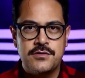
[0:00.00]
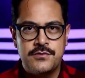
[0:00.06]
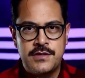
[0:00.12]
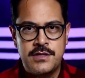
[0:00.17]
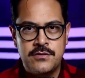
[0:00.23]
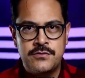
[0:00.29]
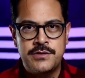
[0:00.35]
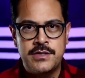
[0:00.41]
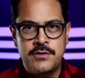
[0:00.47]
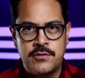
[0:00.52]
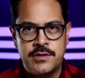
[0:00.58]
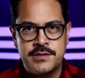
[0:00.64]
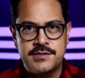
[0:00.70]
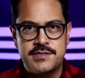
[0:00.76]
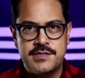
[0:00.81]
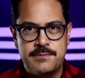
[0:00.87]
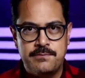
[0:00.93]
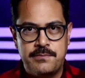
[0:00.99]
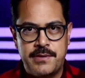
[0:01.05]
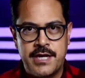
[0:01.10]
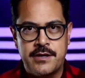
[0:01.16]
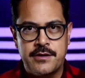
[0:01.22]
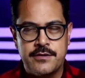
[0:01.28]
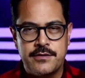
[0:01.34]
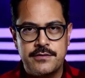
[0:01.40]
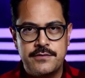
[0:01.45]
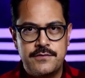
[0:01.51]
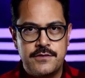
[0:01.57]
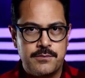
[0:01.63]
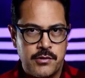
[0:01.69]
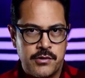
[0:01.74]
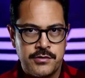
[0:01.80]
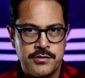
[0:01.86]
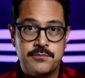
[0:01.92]
are the only ones that bear the
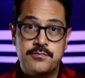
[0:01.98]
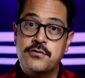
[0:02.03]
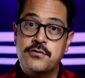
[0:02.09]
burden of